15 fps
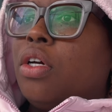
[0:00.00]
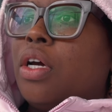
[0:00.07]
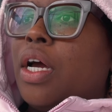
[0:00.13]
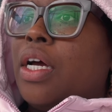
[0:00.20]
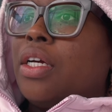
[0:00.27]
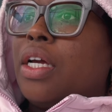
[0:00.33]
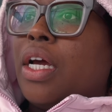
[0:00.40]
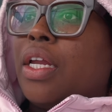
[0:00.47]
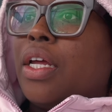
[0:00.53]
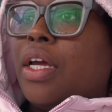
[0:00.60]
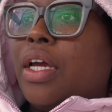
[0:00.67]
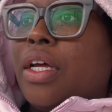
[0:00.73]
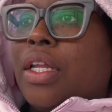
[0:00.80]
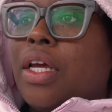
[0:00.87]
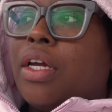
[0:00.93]
I kind of
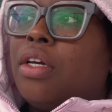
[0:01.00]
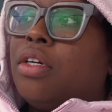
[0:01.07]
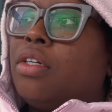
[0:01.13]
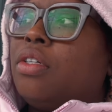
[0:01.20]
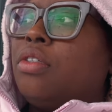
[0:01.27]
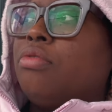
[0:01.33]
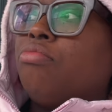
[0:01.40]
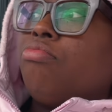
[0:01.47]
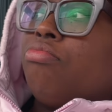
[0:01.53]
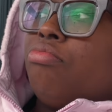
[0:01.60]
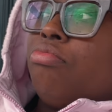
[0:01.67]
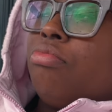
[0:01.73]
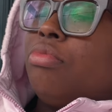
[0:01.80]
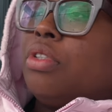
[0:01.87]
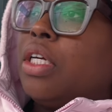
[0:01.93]
had like a
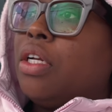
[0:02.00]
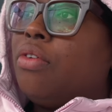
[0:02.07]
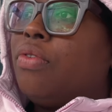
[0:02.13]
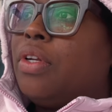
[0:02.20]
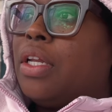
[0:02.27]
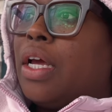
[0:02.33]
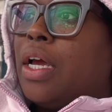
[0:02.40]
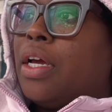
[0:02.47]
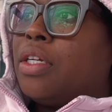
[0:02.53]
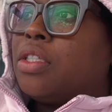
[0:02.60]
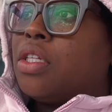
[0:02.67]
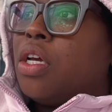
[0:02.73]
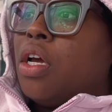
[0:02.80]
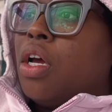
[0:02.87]
day to relax.